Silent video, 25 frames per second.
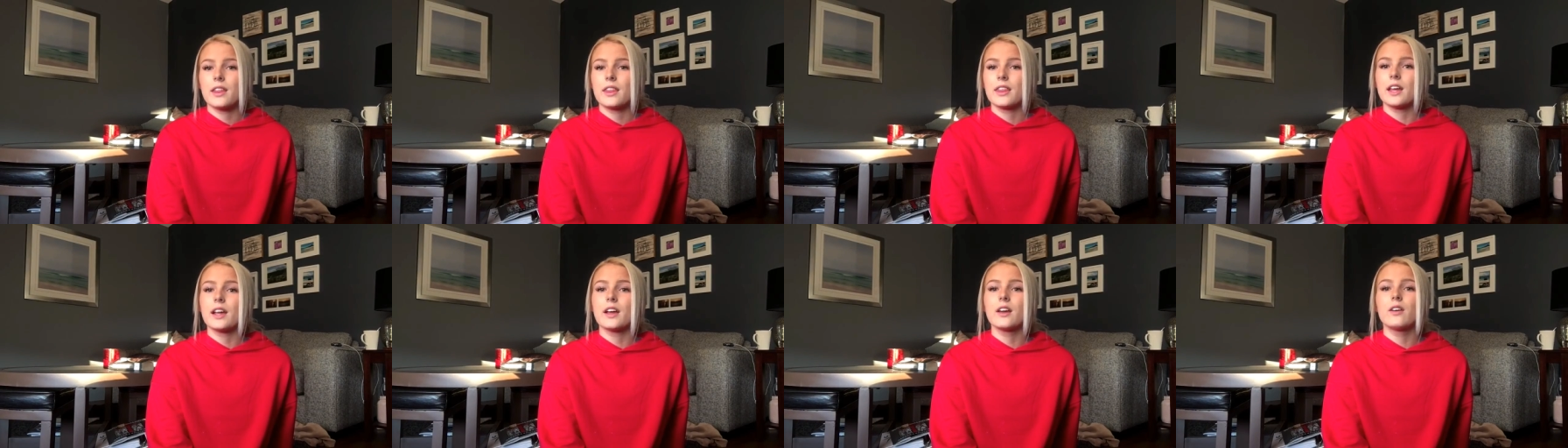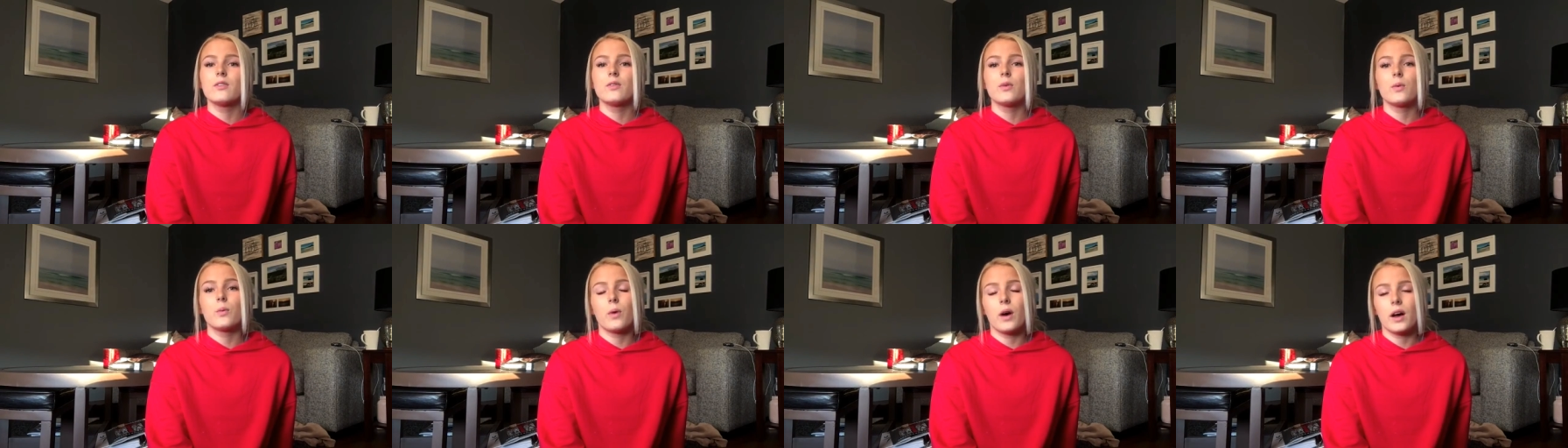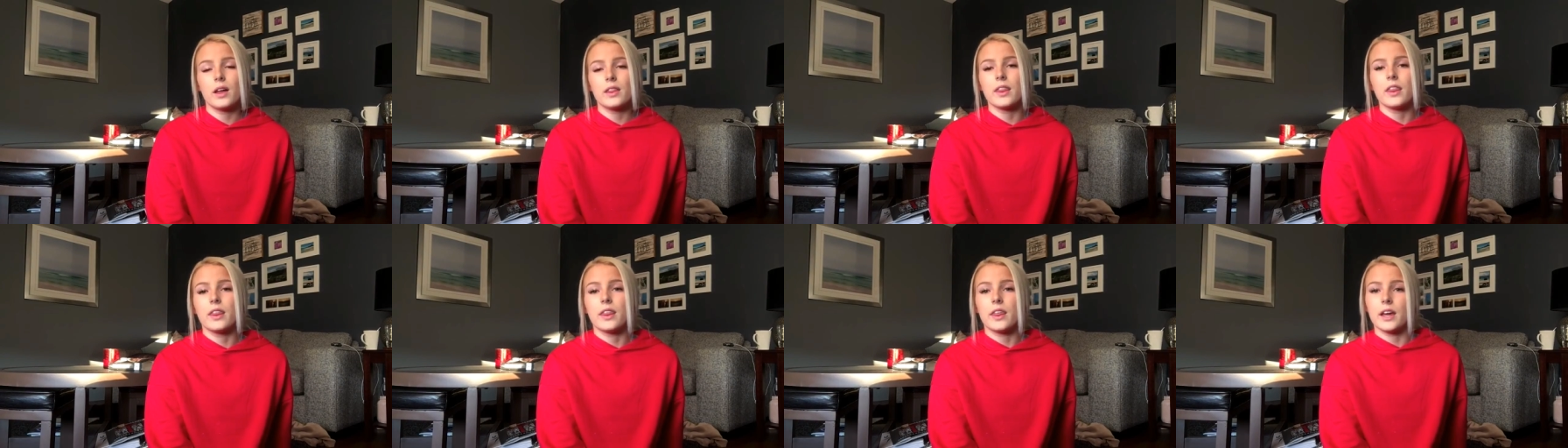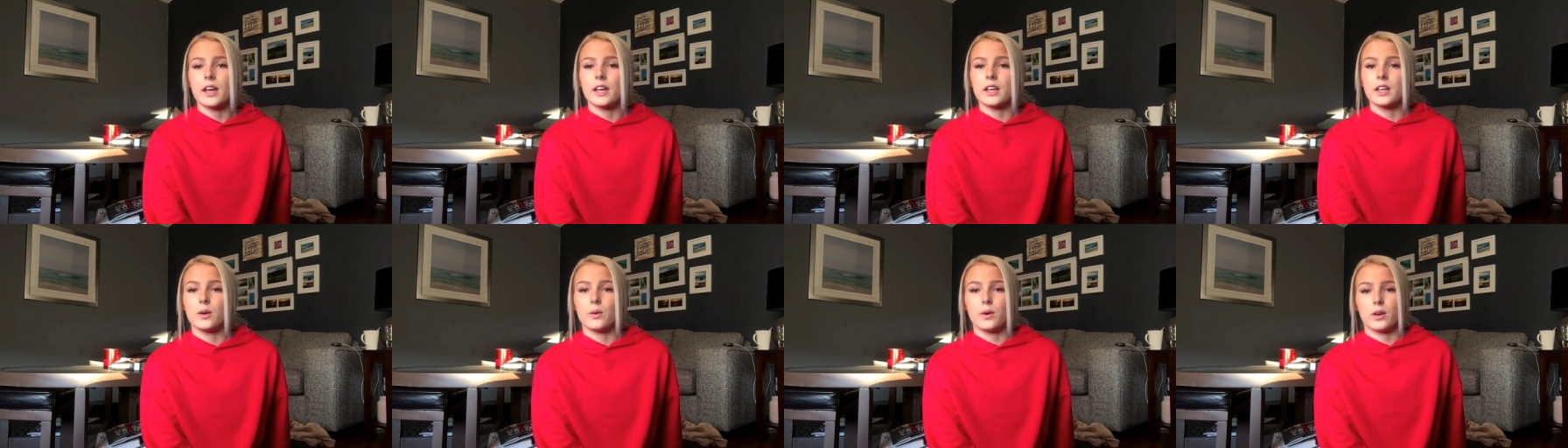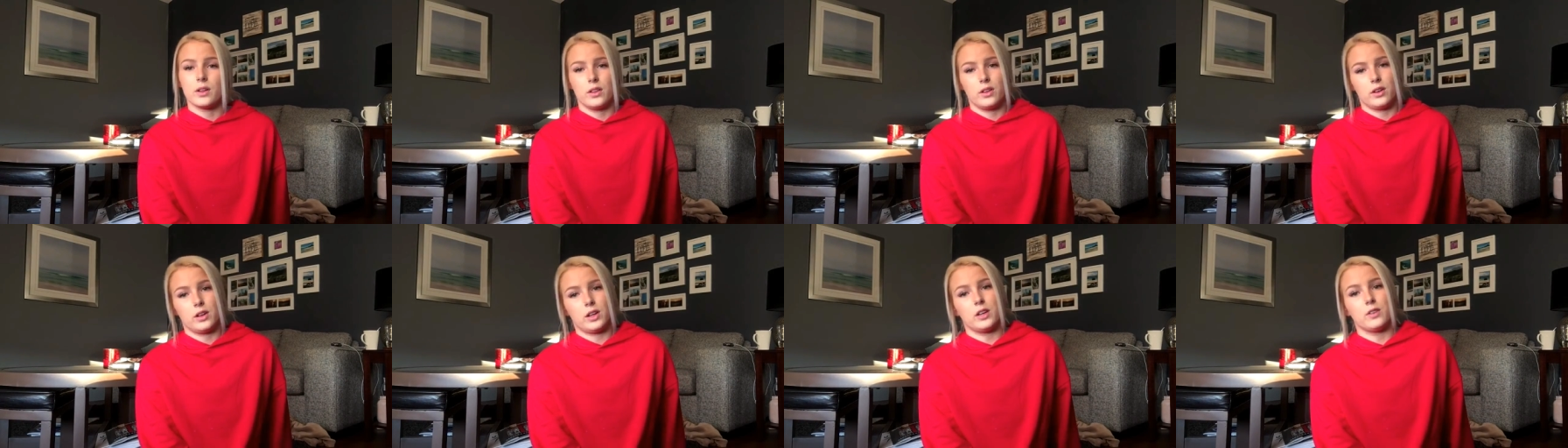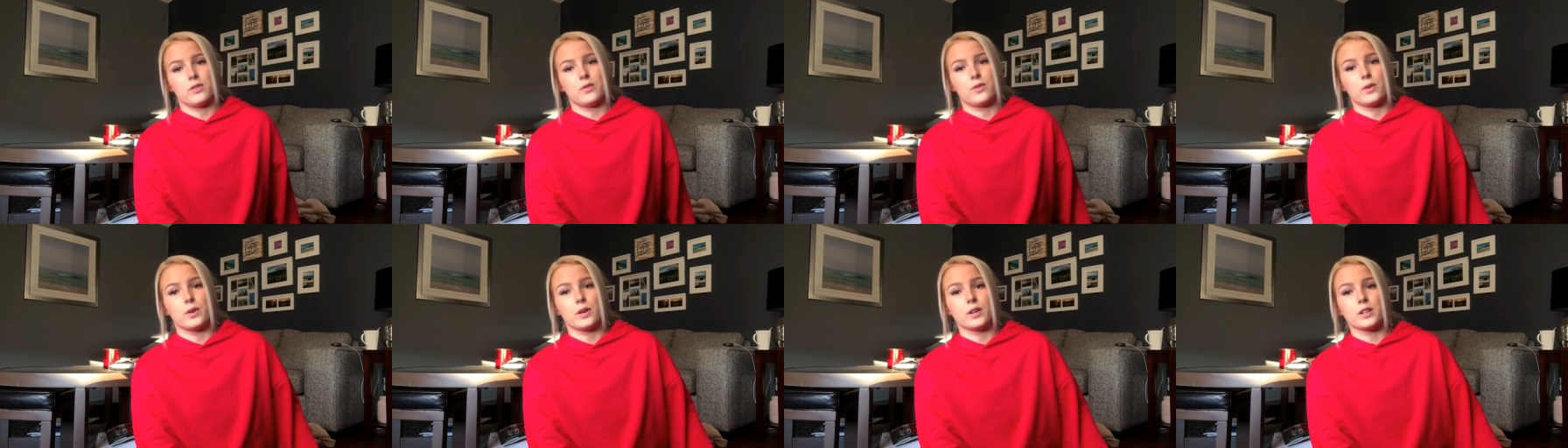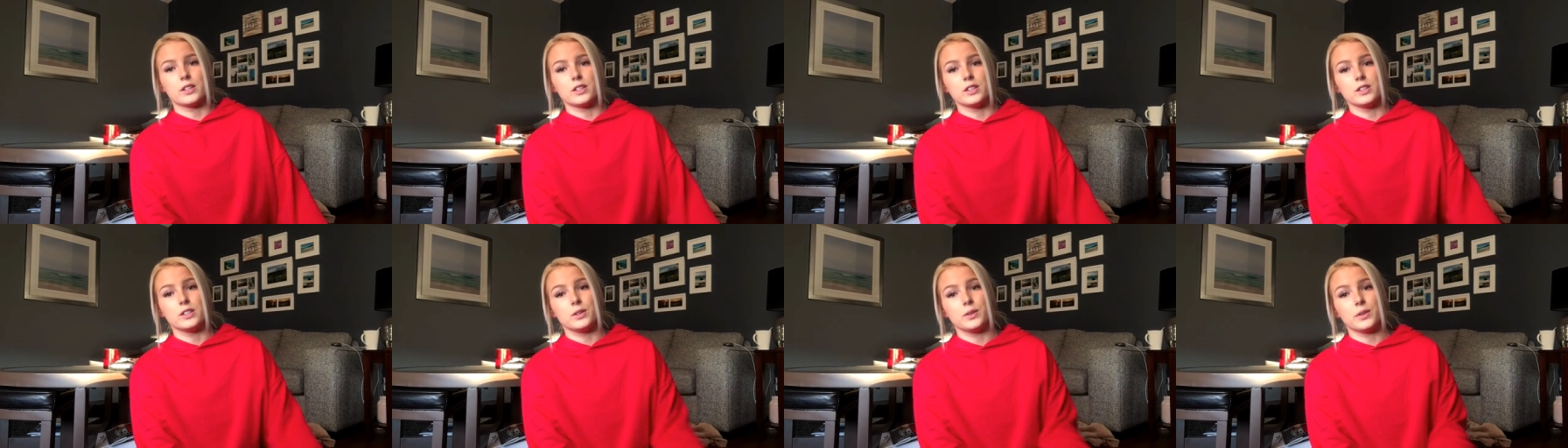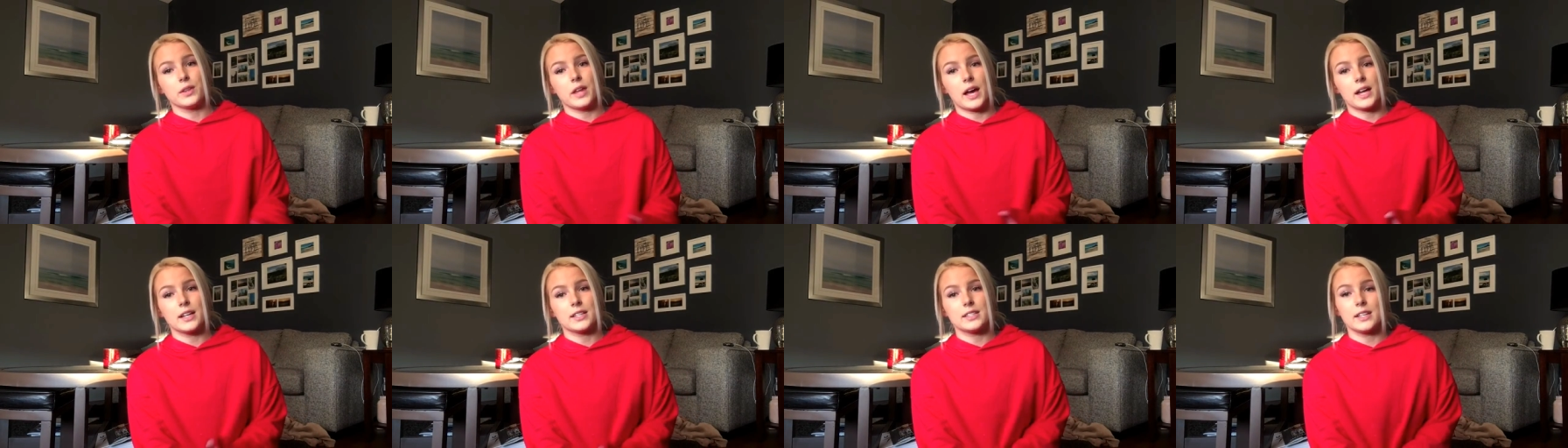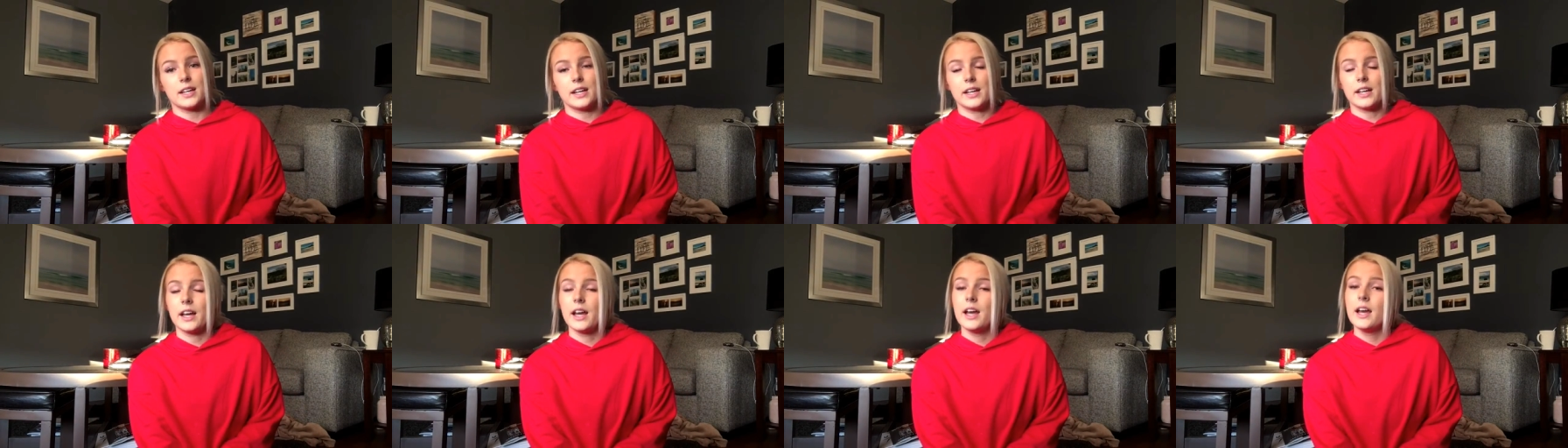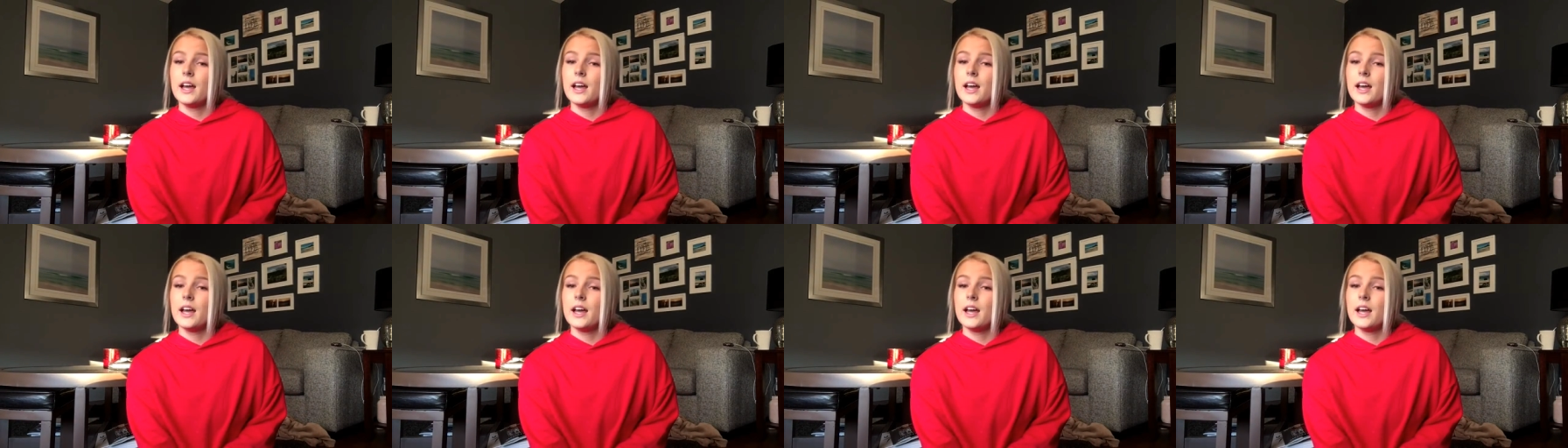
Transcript: think of one thing you are looking forward to do that day.